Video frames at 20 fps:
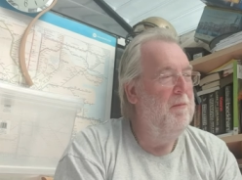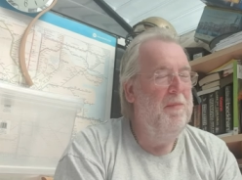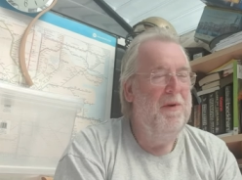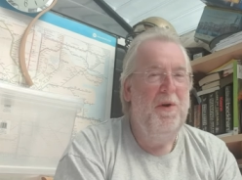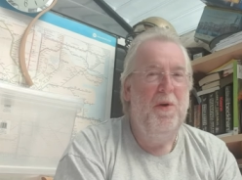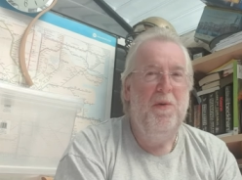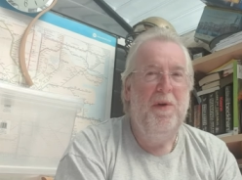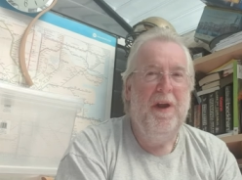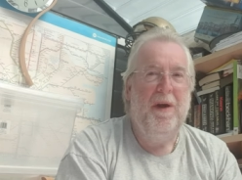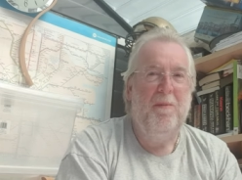
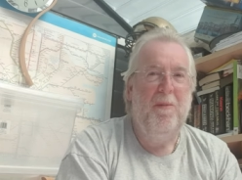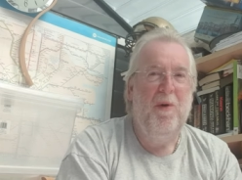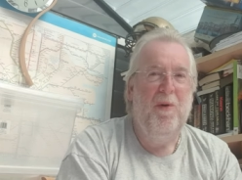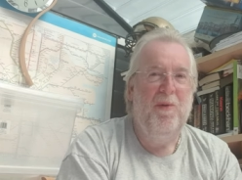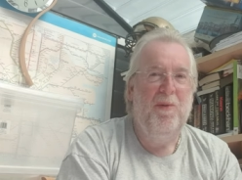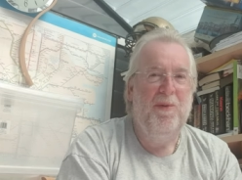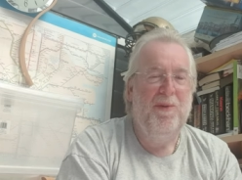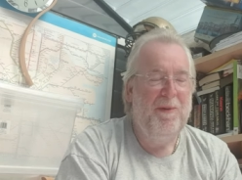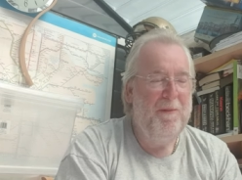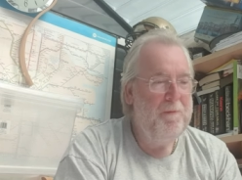Munich
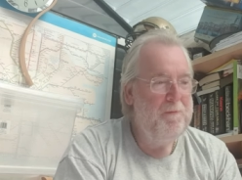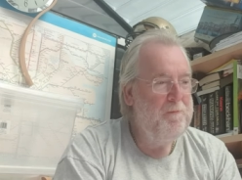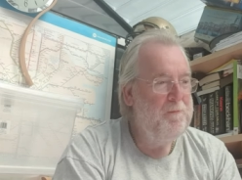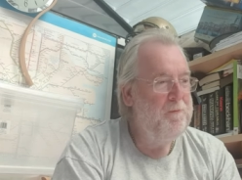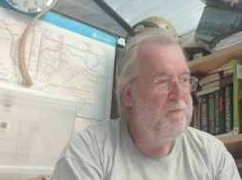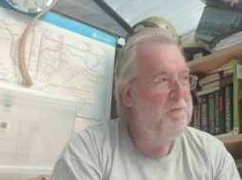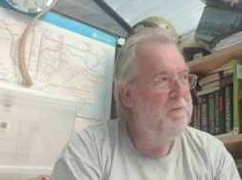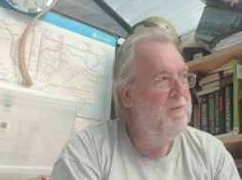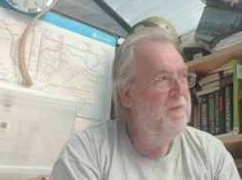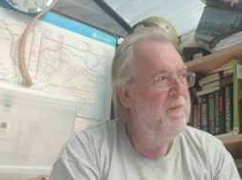Malt,
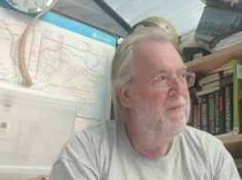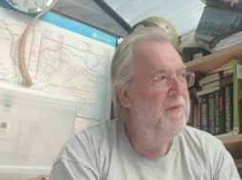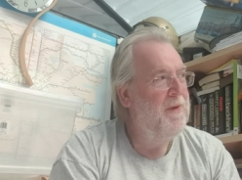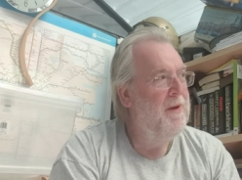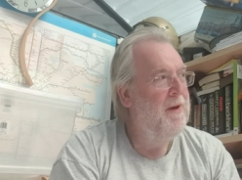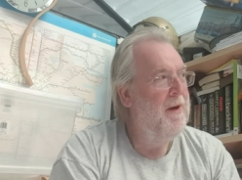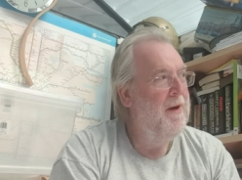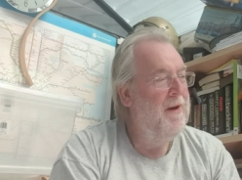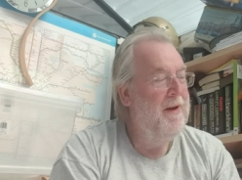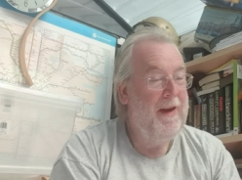
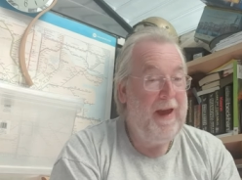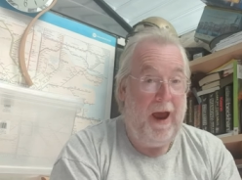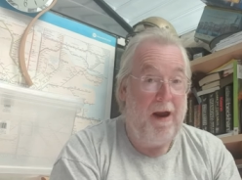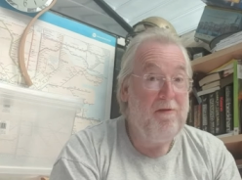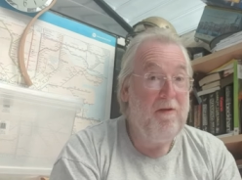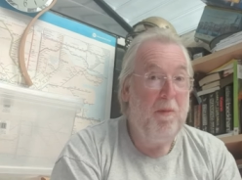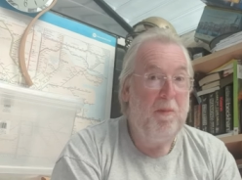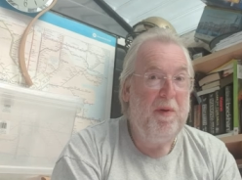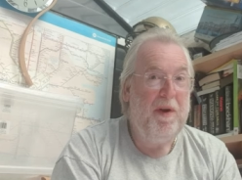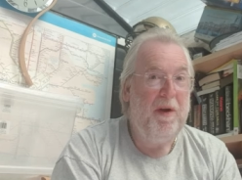
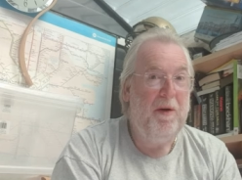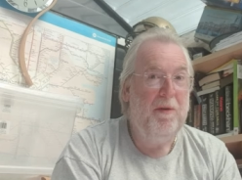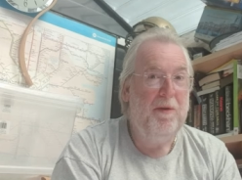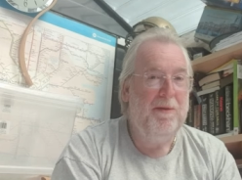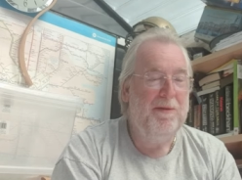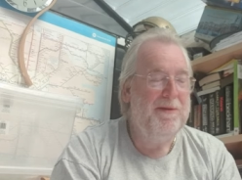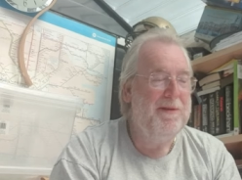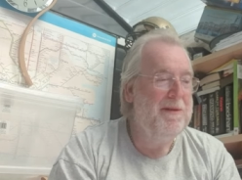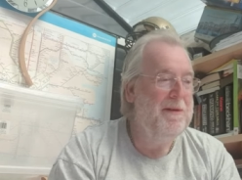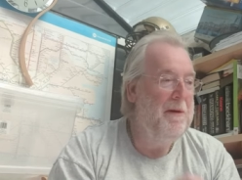
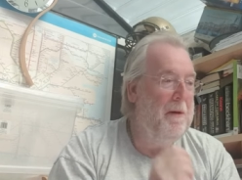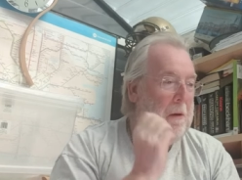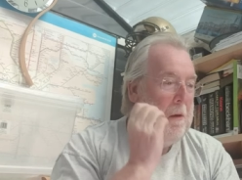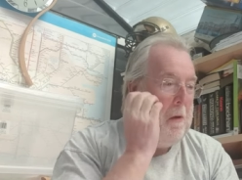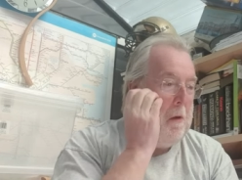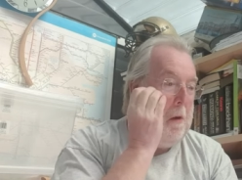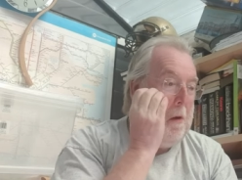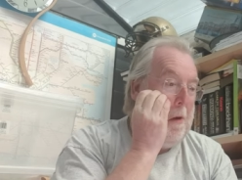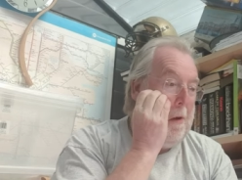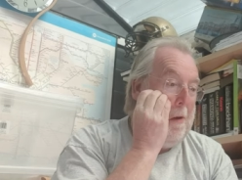Carapils,
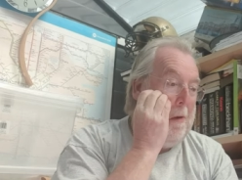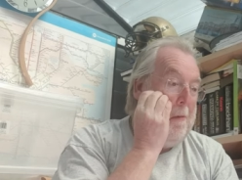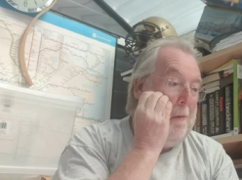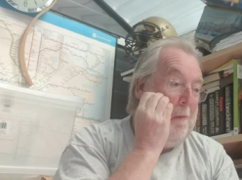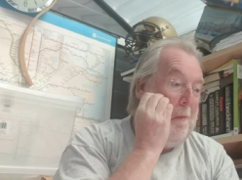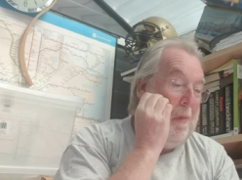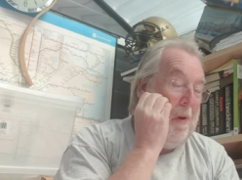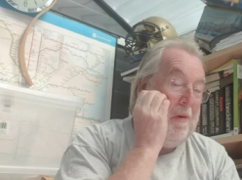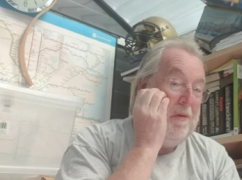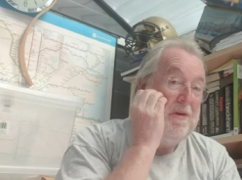
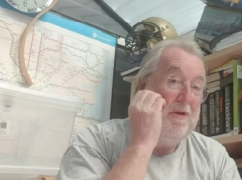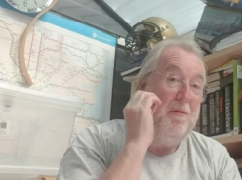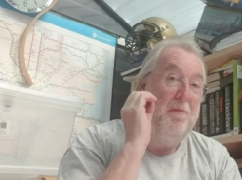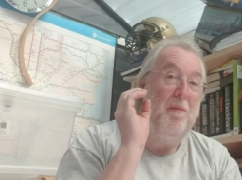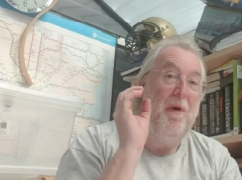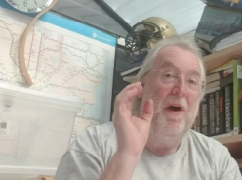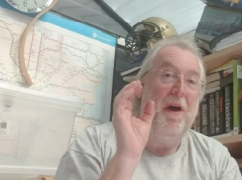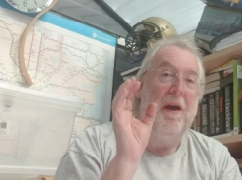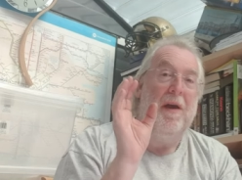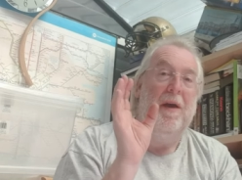most of
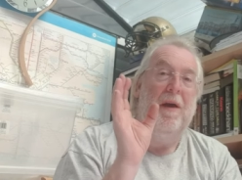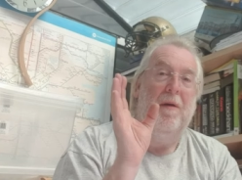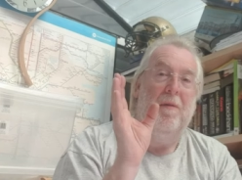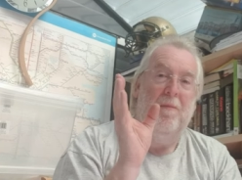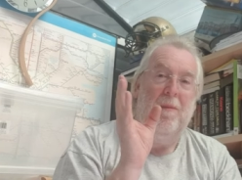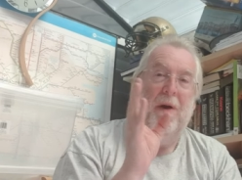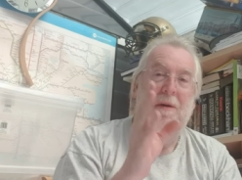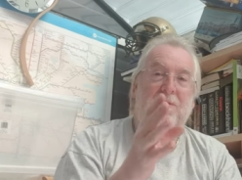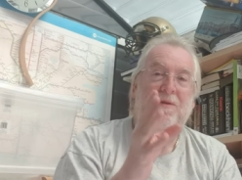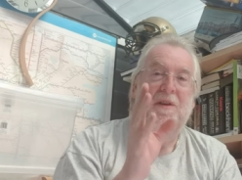my
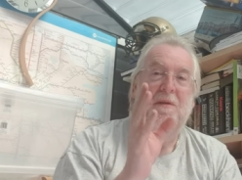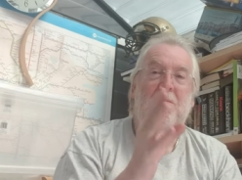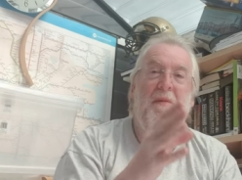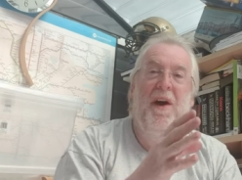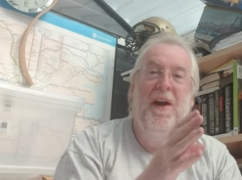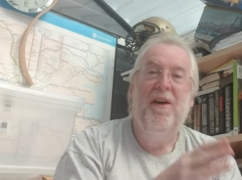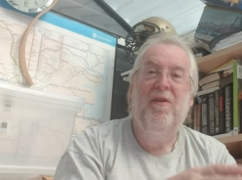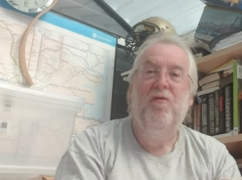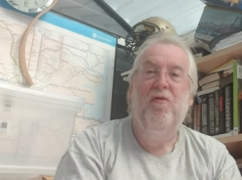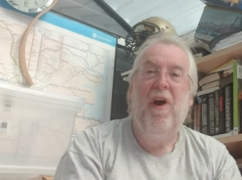most of
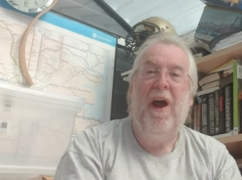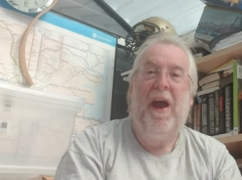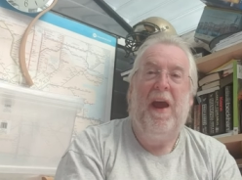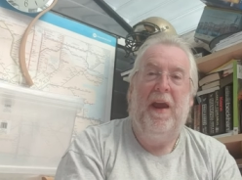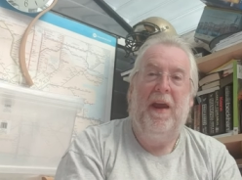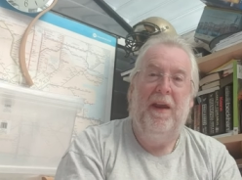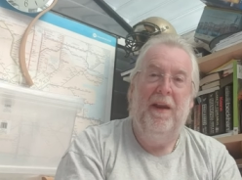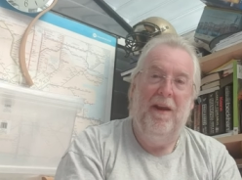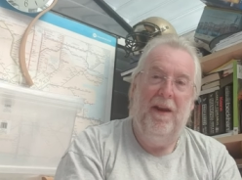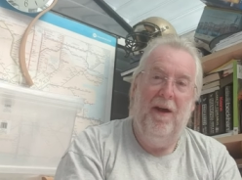my
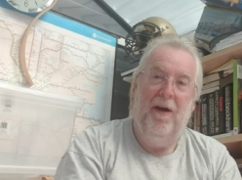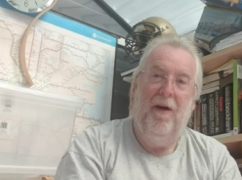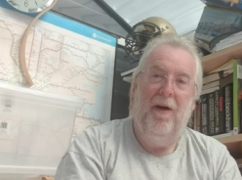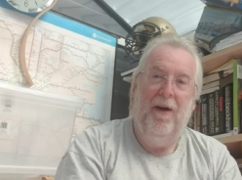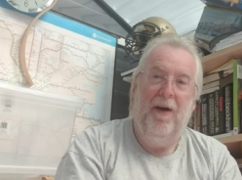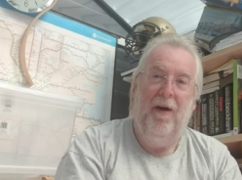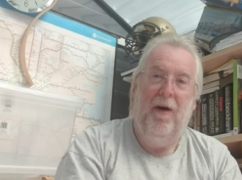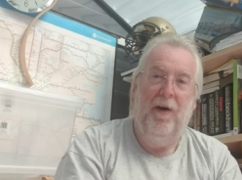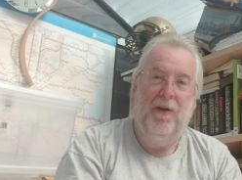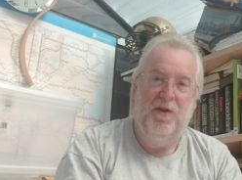grain
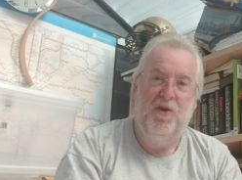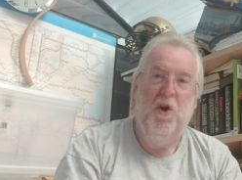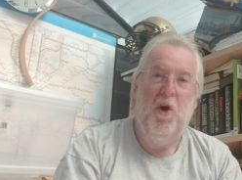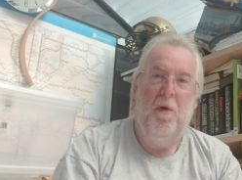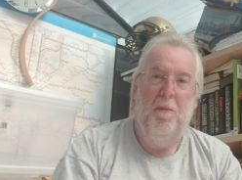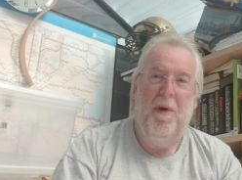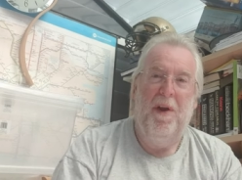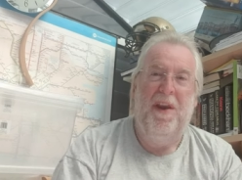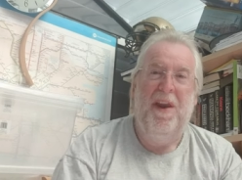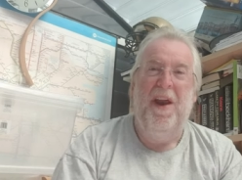I'm
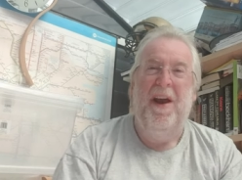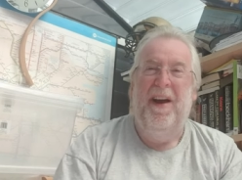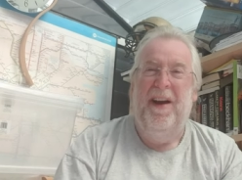German.